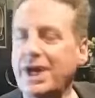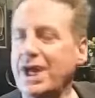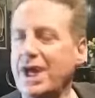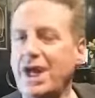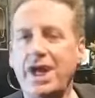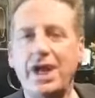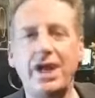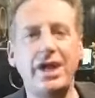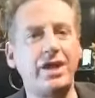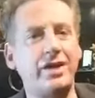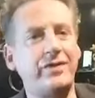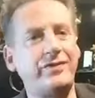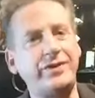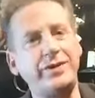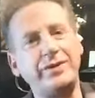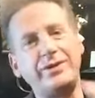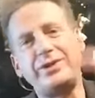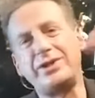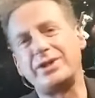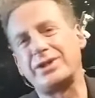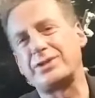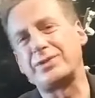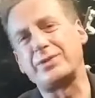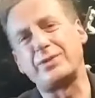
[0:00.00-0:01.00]
If you just
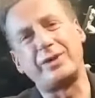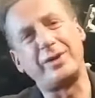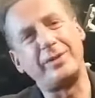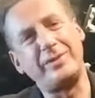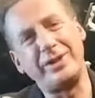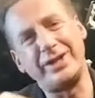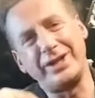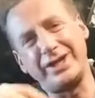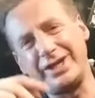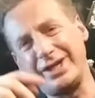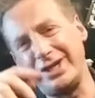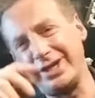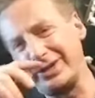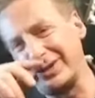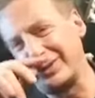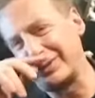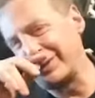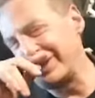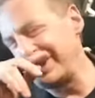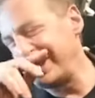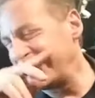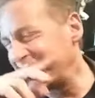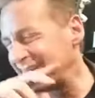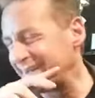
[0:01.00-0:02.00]
want to be a keynote,
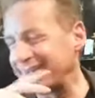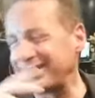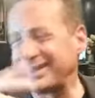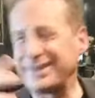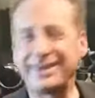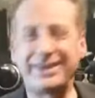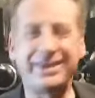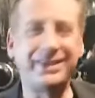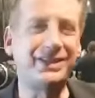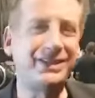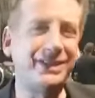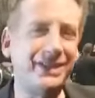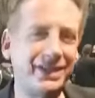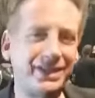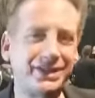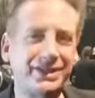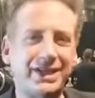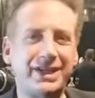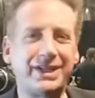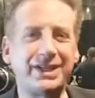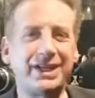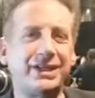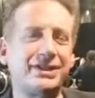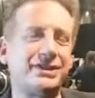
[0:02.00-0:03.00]
yeah, I teach that.
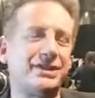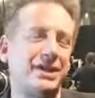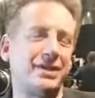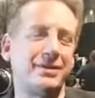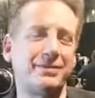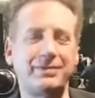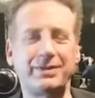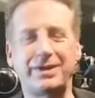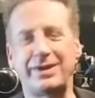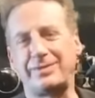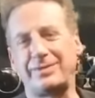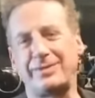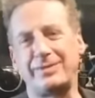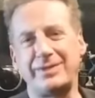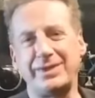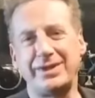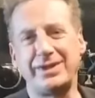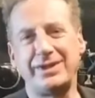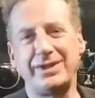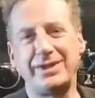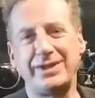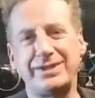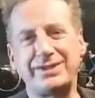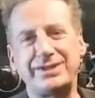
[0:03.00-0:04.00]
That's not a problem. That's
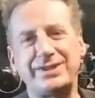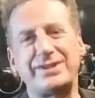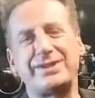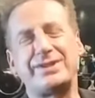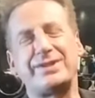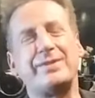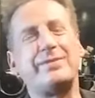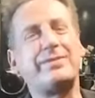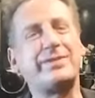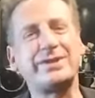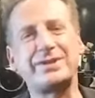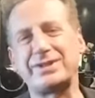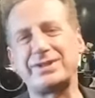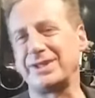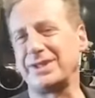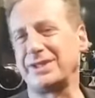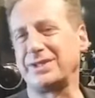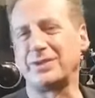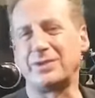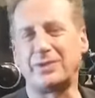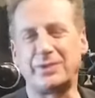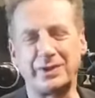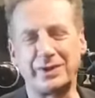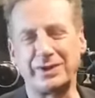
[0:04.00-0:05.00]
the simplest thing in the
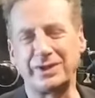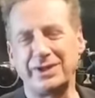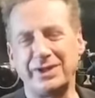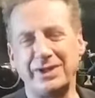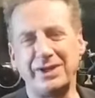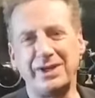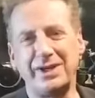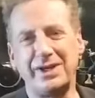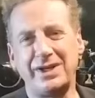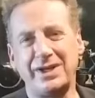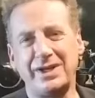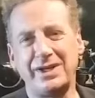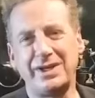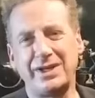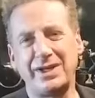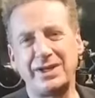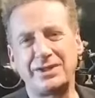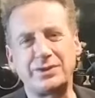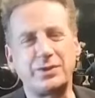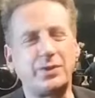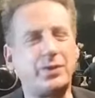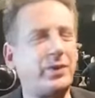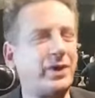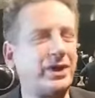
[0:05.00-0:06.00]
world. It's a
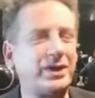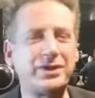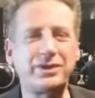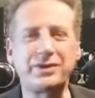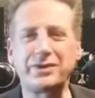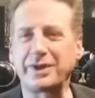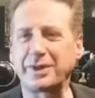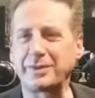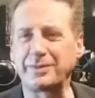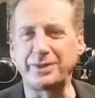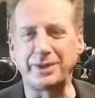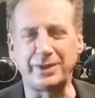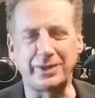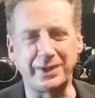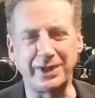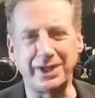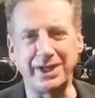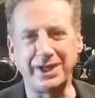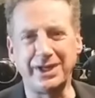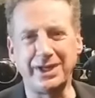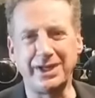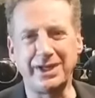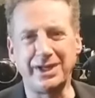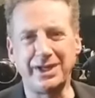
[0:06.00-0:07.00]
one trick pony.
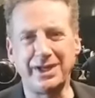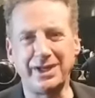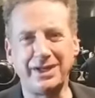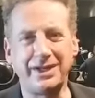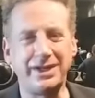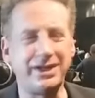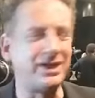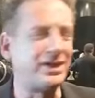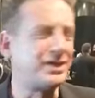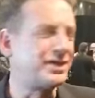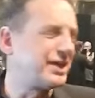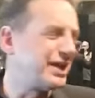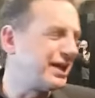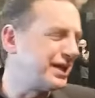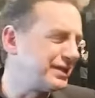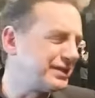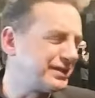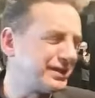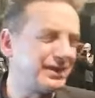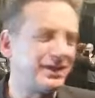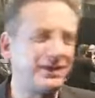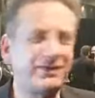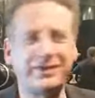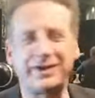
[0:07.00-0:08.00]
You change it, you've
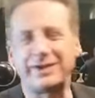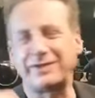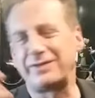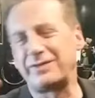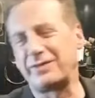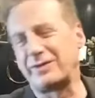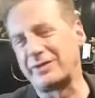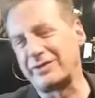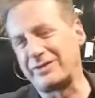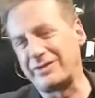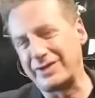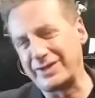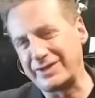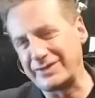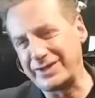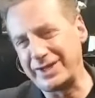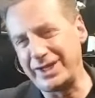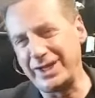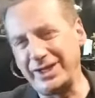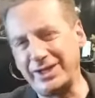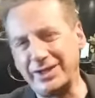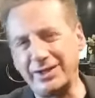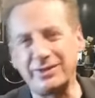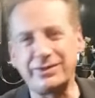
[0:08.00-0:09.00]
got four or five
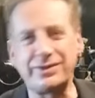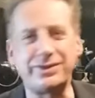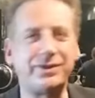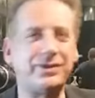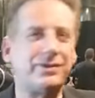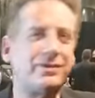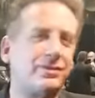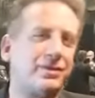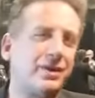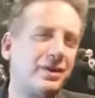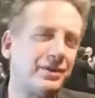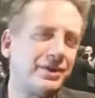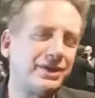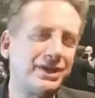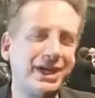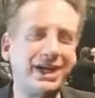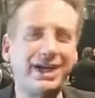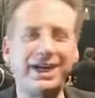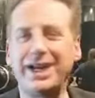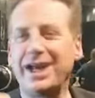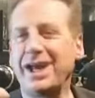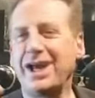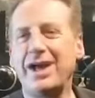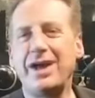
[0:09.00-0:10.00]
keynotes, you rotate.
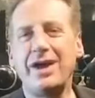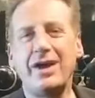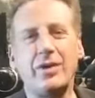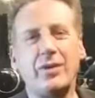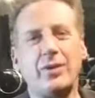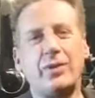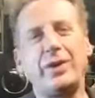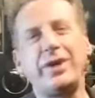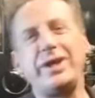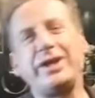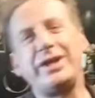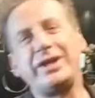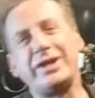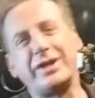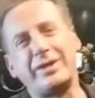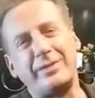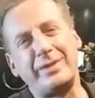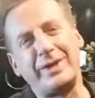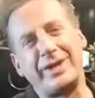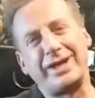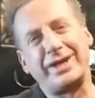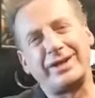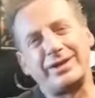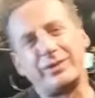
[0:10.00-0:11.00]
What are you going to make?
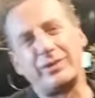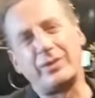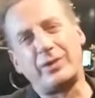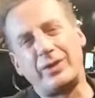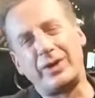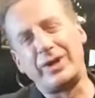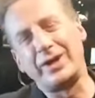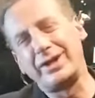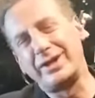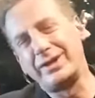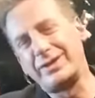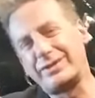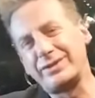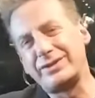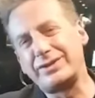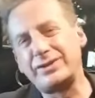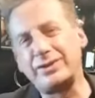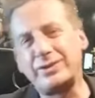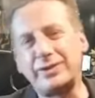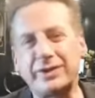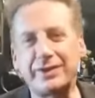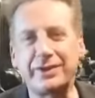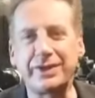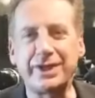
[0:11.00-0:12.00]
100,
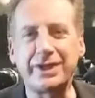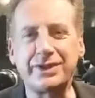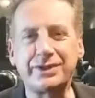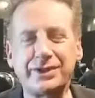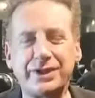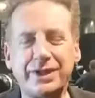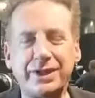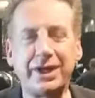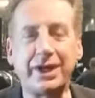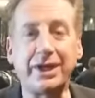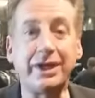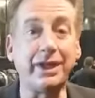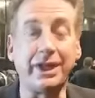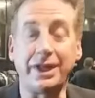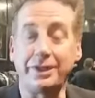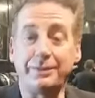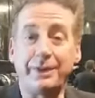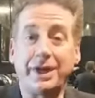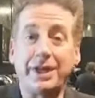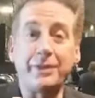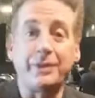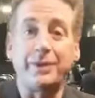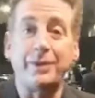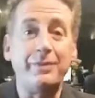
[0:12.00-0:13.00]
200,000 a year? By the way,
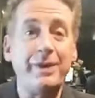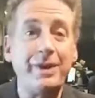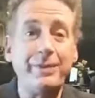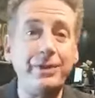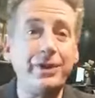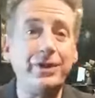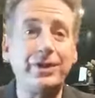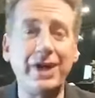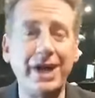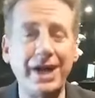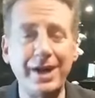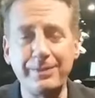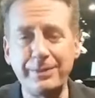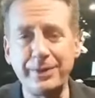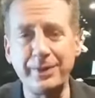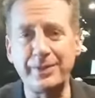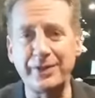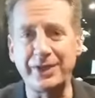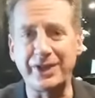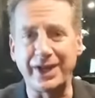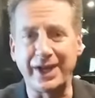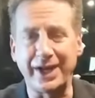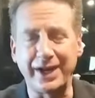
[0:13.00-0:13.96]
maybe you're happy with that.